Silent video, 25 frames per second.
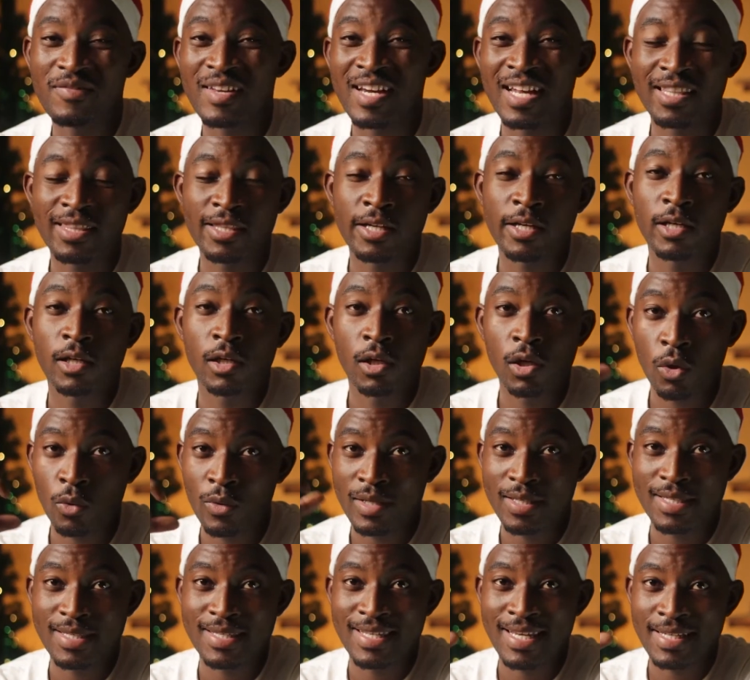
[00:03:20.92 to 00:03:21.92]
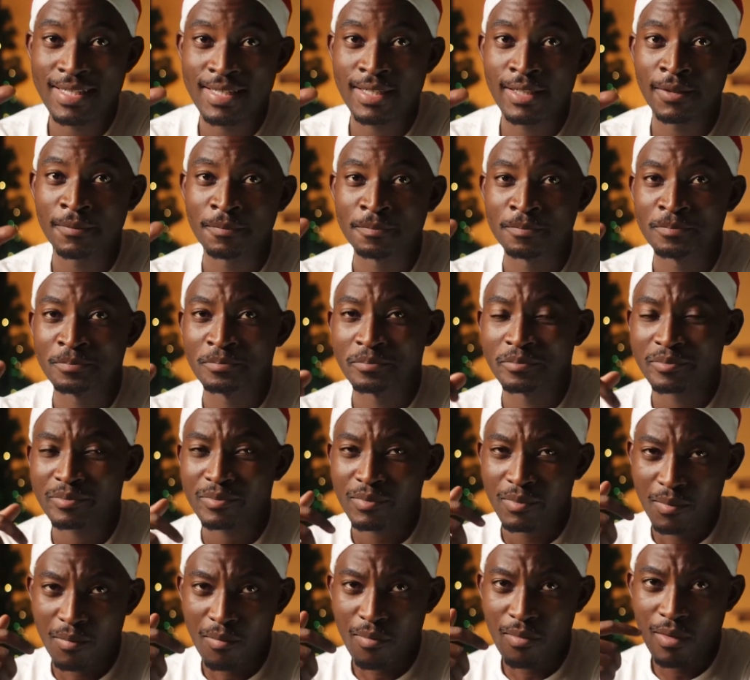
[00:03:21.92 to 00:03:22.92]
Even at their lowest setting,
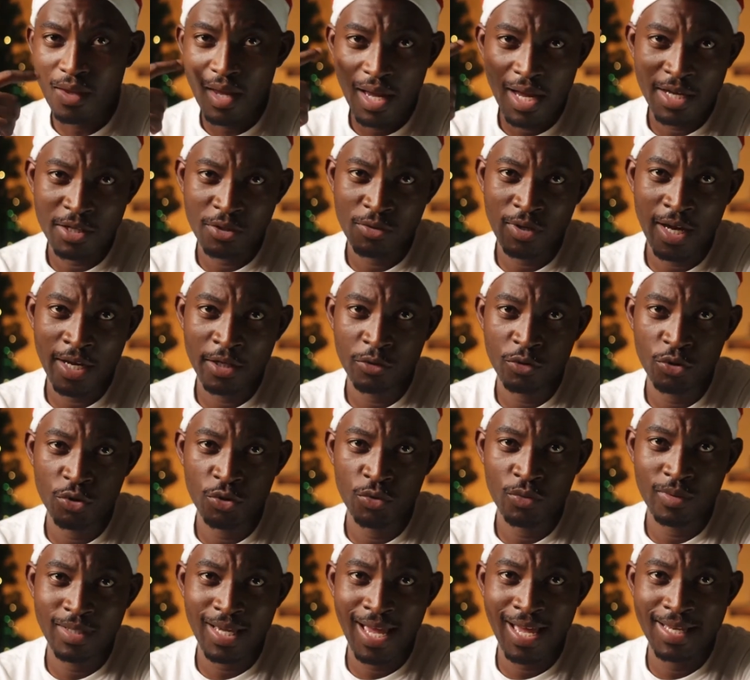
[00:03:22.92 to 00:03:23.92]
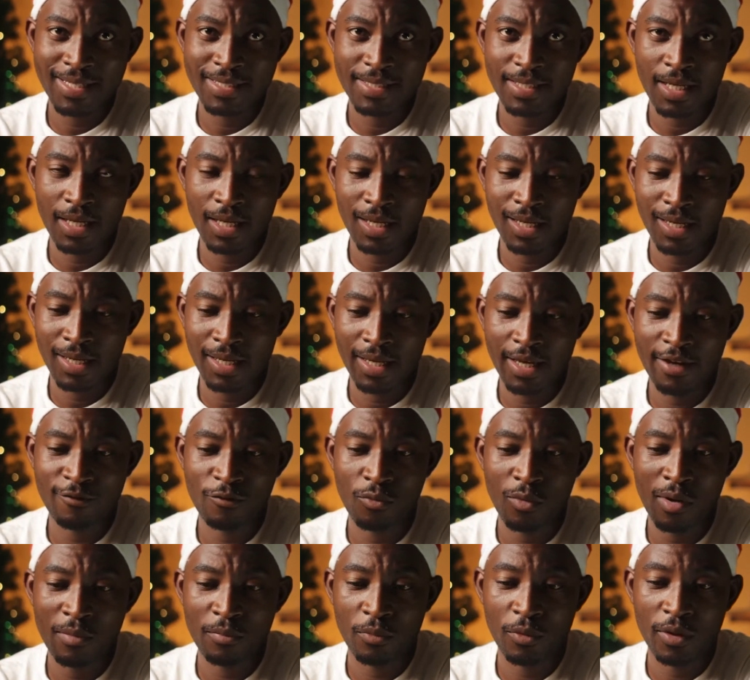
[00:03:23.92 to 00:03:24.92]
I tried to shoot at
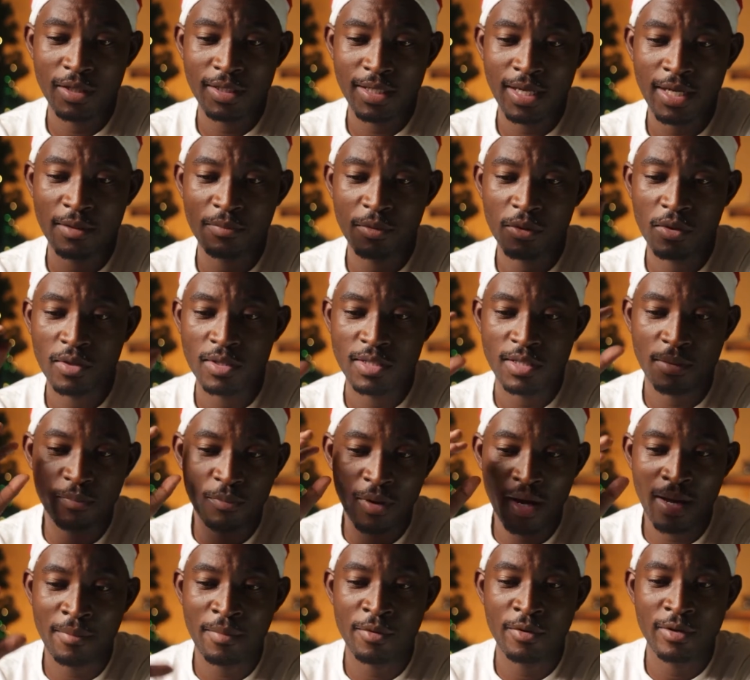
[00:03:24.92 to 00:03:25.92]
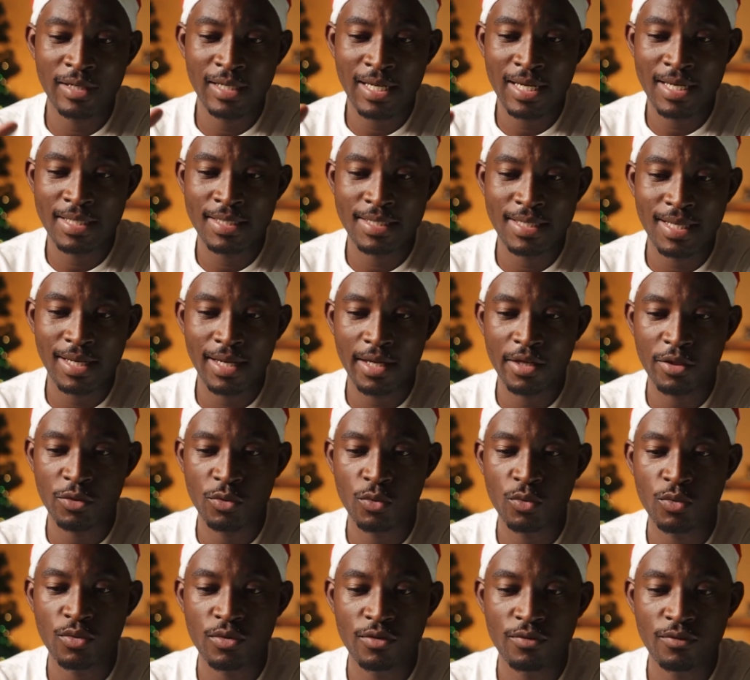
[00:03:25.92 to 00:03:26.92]
f1.8 because the primary lens that I
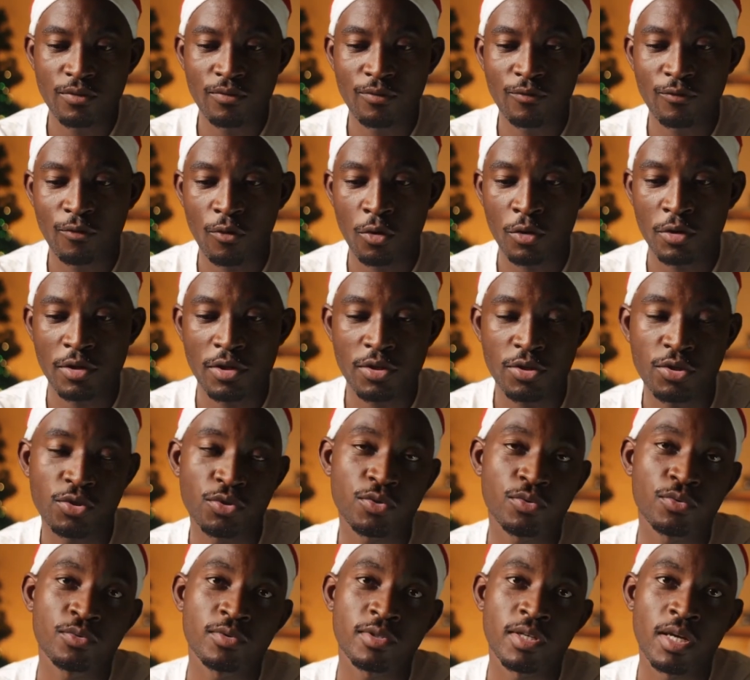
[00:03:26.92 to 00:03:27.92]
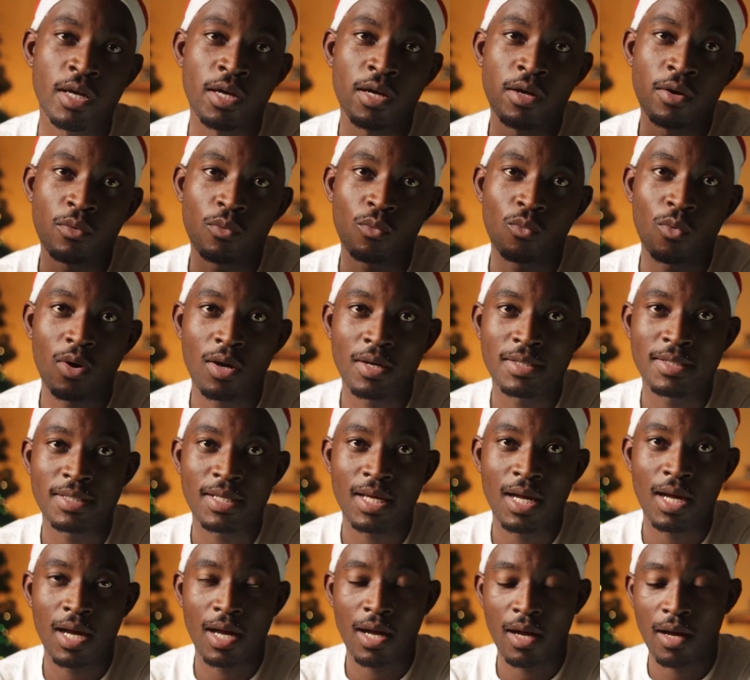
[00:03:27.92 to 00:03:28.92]
used for this shoot
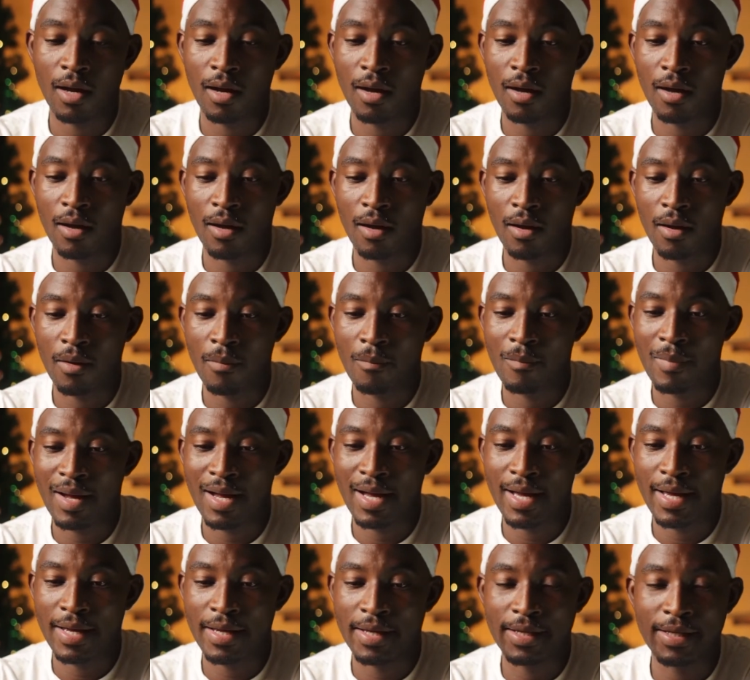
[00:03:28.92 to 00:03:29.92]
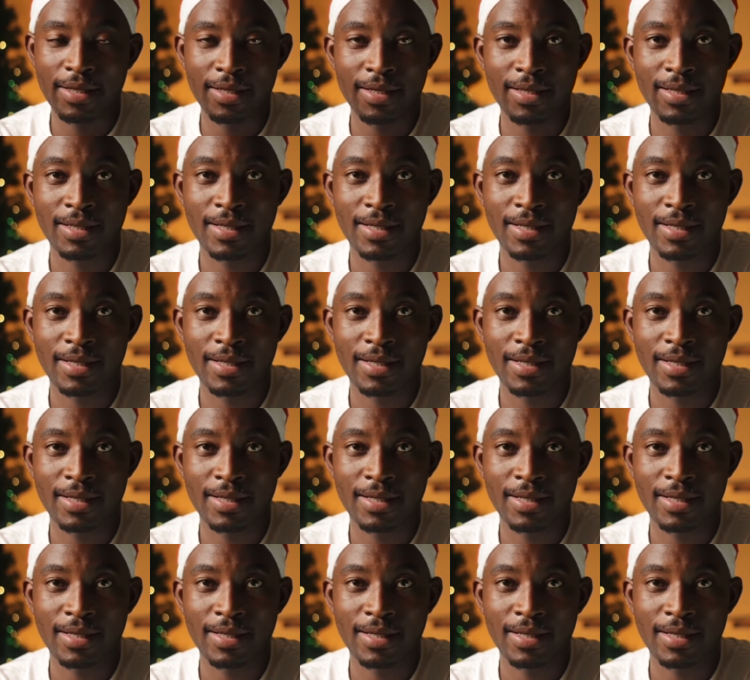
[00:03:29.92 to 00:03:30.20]
was my